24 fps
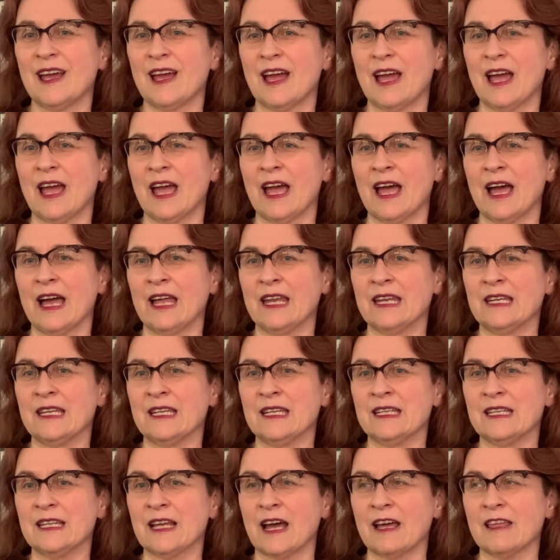
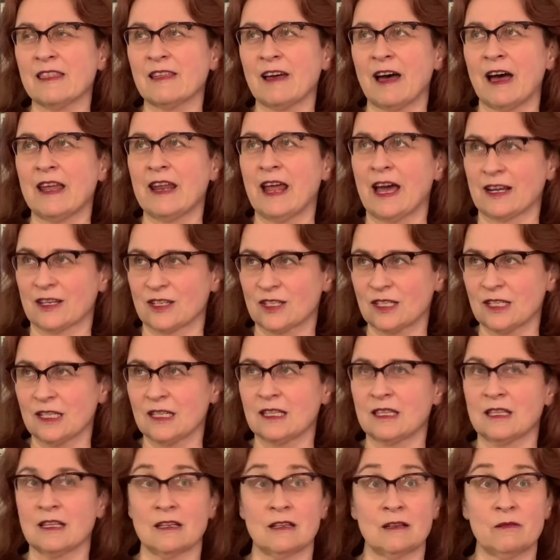And I thought actually
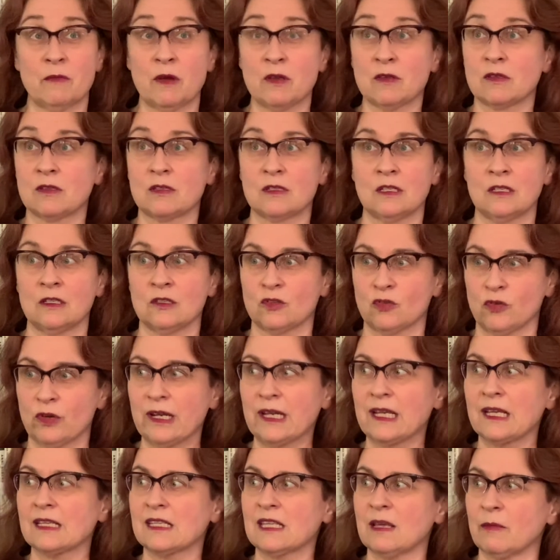the most
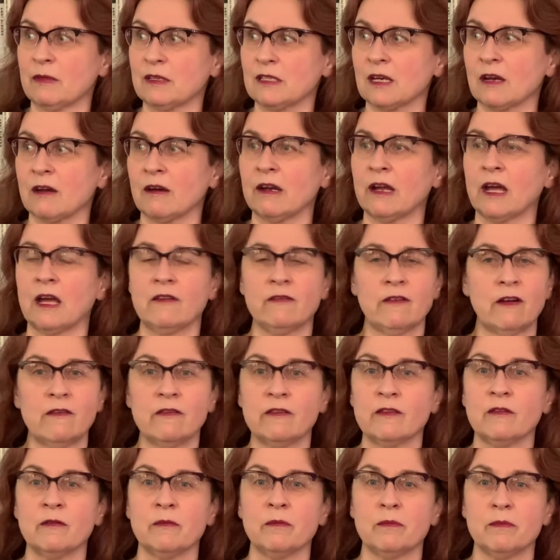intriguing cemetery I've
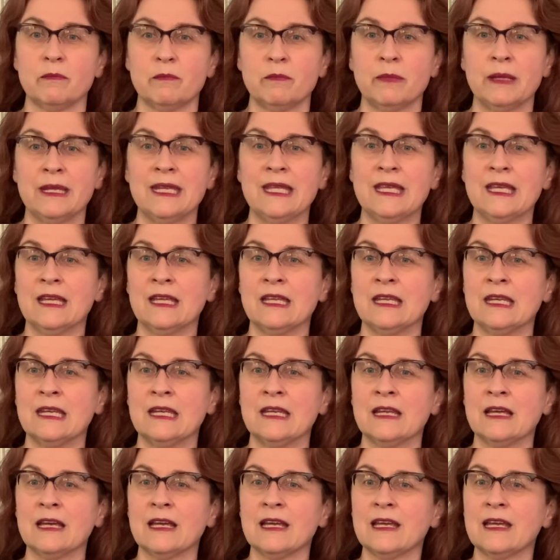ever been
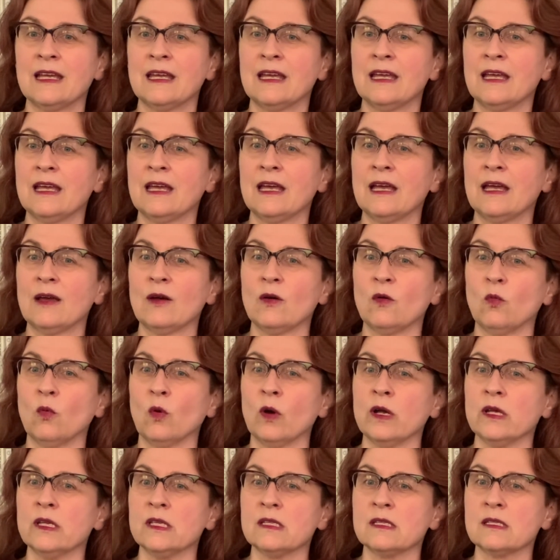in
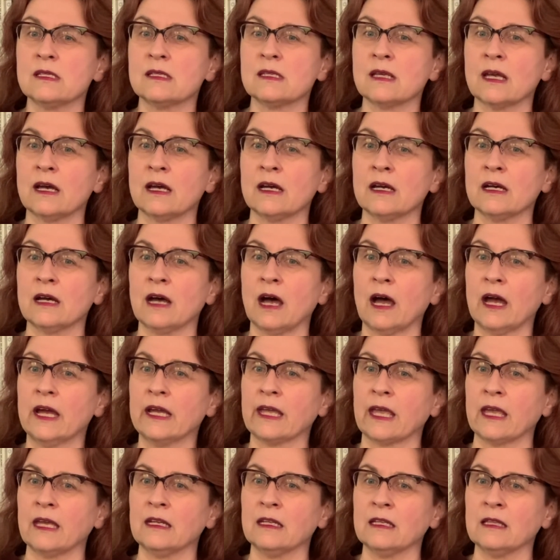was uh,
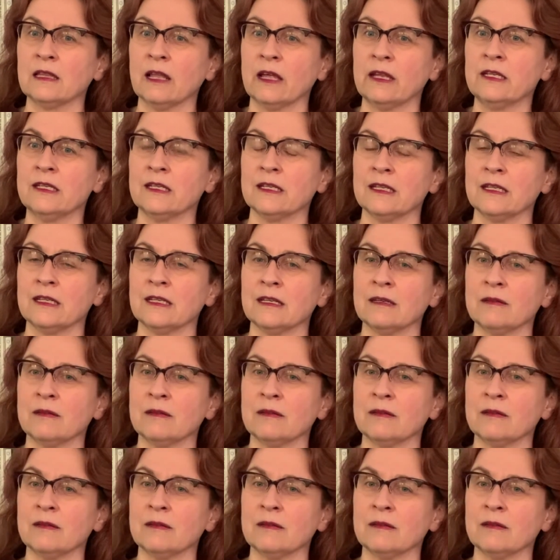Highgate in London